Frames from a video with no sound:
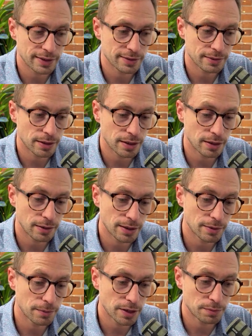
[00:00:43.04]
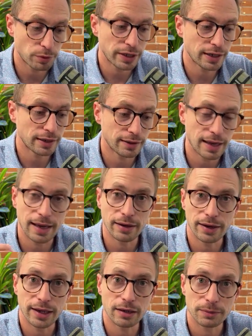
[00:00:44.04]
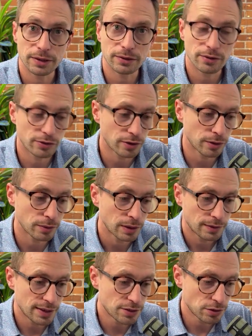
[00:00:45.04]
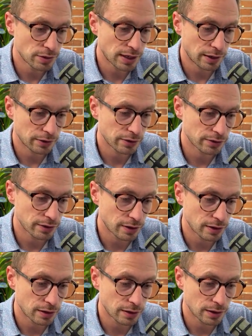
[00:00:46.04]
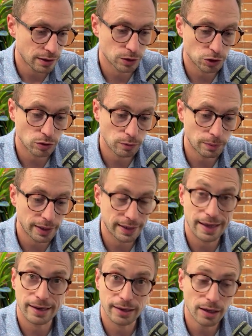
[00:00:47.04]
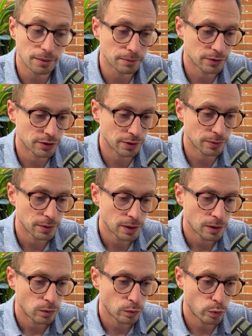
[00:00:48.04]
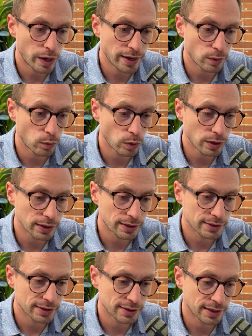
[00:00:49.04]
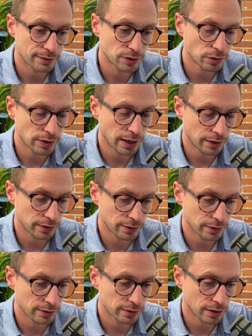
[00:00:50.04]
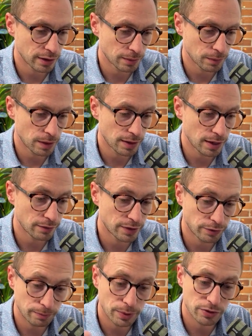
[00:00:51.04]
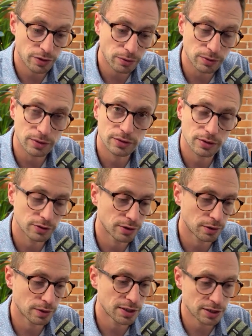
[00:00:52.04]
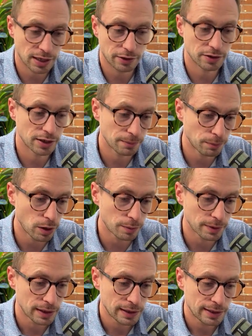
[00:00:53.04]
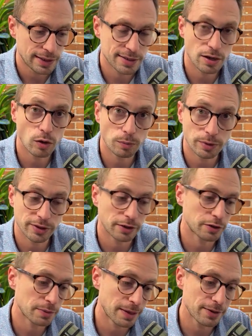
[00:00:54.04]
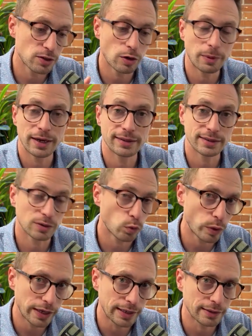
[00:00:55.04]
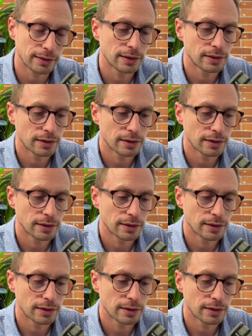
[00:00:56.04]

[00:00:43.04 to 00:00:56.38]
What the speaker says: is bringing in the AI element. So these two characters are controlled by an LLM. So the way it works is I have two characters and they have different personas. So this character here, Bob, his whole persona is about dominating, winning.